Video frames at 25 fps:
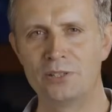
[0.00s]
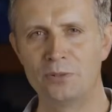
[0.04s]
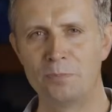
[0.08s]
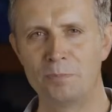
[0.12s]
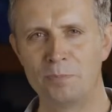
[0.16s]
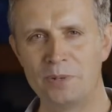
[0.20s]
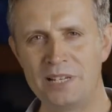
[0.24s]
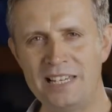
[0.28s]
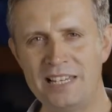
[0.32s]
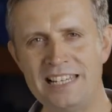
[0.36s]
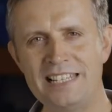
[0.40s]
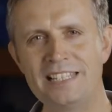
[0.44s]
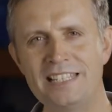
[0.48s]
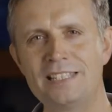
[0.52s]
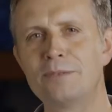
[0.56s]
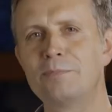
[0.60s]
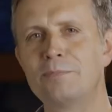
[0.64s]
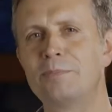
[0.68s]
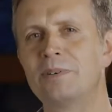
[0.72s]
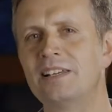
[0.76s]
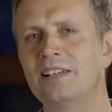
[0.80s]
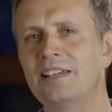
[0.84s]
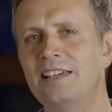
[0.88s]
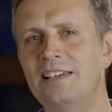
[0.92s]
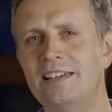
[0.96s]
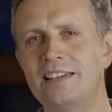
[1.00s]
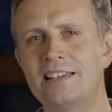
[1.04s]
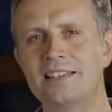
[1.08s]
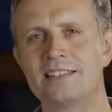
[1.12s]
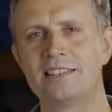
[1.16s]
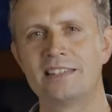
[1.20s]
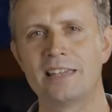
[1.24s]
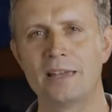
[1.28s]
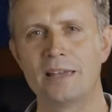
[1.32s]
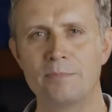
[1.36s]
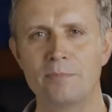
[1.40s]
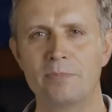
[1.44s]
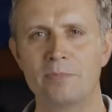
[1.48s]
peaceably
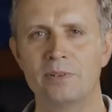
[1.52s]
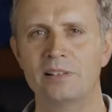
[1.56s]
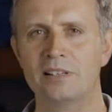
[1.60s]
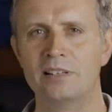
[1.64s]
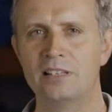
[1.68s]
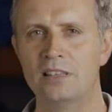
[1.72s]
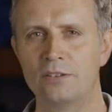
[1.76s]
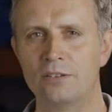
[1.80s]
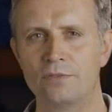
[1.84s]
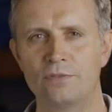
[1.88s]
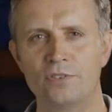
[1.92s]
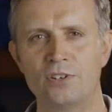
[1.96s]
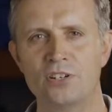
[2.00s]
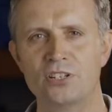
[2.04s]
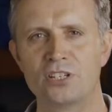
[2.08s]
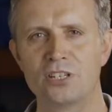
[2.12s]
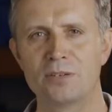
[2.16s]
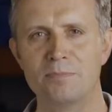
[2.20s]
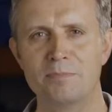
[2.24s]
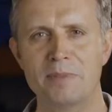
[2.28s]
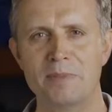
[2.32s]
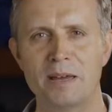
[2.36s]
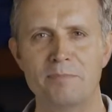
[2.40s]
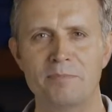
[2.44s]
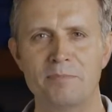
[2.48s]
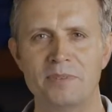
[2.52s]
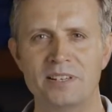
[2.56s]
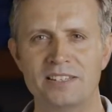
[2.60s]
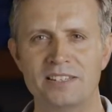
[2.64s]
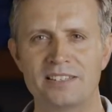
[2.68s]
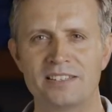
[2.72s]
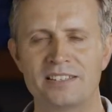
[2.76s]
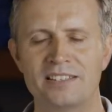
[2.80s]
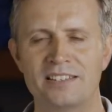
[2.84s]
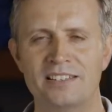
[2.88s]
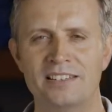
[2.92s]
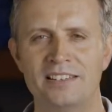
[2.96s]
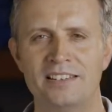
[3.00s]
assemble in the First
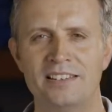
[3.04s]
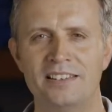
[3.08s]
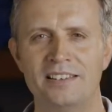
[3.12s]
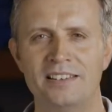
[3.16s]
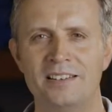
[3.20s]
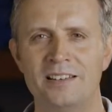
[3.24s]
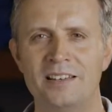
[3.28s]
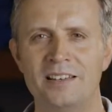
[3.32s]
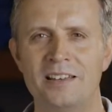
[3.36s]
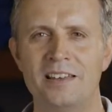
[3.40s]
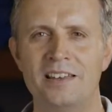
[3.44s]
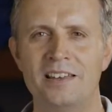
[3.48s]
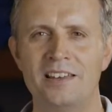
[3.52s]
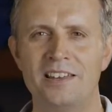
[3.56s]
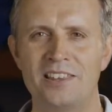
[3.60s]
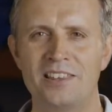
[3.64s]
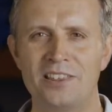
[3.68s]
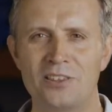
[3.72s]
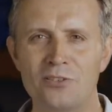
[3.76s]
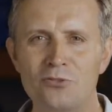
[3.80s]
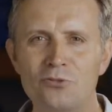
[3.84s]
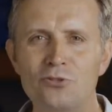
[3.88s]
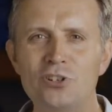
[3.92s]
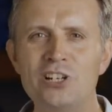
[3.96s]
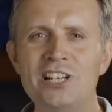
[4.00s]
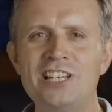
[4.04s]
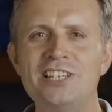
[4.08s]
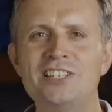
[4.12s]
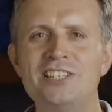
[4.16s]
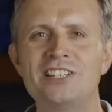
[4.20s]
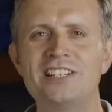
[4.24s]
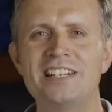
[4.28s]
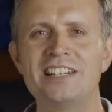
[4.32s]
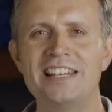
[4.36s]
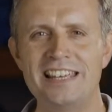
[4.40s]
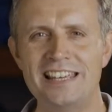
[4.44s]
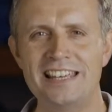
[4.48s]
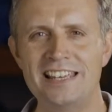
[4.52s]
Amendment. The
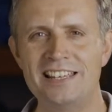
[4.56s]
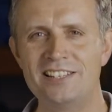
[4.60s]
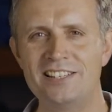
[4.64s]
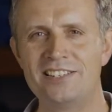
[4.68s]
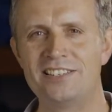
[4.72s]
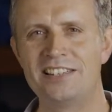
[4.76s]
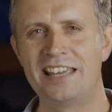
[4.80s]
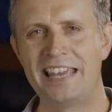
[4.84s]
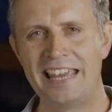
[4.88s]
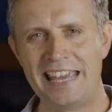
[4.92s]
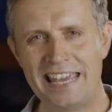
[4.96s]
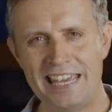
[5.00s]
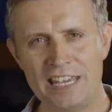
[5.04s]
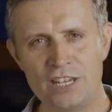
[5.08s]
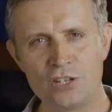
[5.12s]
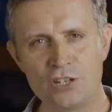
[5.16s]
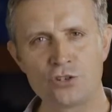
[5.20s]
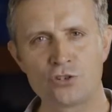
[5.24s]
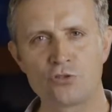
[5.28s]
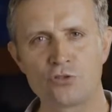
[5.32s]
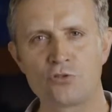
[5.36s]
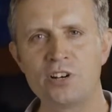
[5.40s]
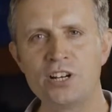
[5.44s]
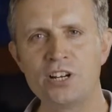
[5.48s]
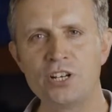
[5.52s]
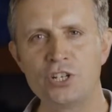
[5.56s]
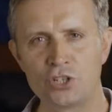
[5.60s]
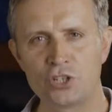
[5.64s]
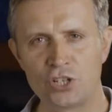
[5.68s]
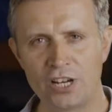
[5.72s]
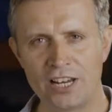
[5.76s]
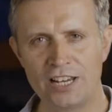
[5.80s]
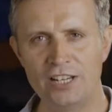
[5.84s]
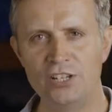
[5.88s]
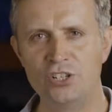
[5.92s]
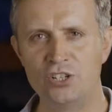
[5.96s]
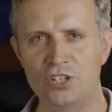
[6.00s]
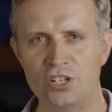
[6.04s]
reason is that history
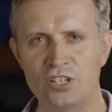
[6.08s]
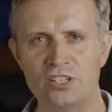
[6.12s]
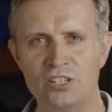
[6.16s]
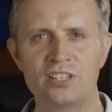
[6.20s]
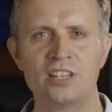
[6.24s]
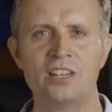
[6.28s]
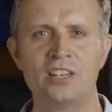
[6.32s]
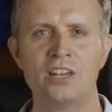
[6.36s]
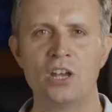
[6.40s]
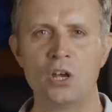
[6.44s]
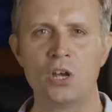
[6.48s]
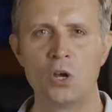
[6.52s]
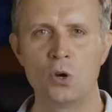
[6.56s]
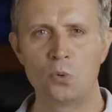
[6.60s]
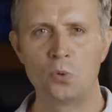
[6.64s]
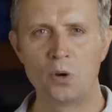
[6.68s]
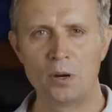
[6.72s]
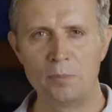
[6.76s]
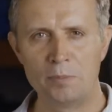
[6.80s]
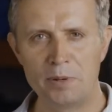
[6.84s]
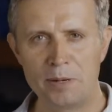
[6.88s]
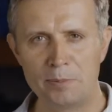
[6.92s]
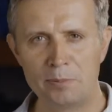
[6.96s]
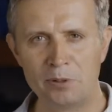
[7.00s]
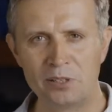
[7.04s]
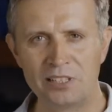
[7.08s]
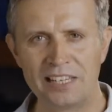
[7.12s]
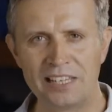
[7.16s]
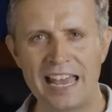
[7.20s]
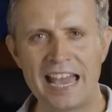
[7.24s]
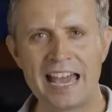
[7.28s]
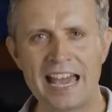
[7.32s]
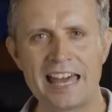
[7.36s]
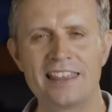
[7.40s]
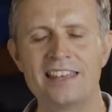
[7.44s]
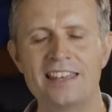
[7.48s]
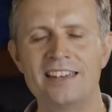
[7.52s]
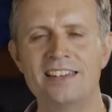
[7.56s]
changes when people
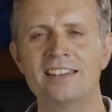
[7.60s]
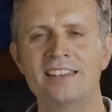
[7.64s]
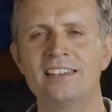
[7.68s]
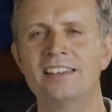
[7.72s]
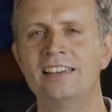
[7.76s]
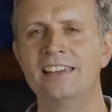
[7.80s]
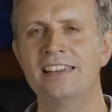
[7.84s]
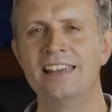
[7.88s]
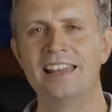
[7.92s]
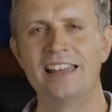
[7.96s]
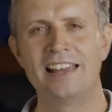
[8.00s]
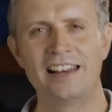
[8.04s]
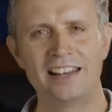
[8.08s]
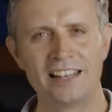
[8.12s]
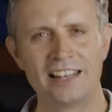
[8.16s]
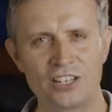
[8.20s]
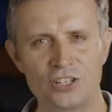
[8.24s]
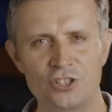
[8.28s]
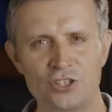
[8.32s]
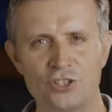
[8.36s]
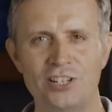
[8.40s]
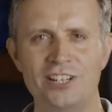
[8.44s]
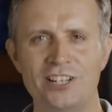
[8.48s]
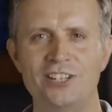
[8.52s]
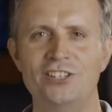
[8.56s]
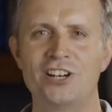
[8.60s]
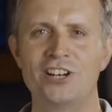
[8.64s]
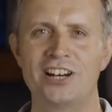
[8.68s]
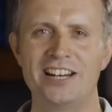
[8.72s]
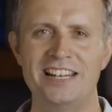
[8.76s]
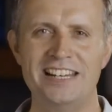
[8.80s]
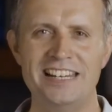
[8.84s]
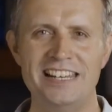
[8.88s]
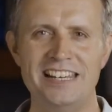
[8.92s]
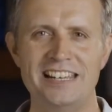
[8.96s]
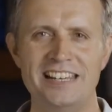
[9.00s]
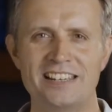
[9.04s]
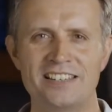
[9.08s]
gather and exchange
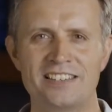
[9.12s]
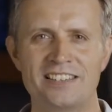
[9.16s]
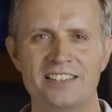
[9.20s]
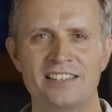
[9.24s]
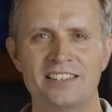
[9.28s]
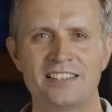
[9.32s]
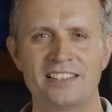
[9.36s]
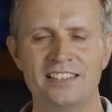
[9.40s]
ideas.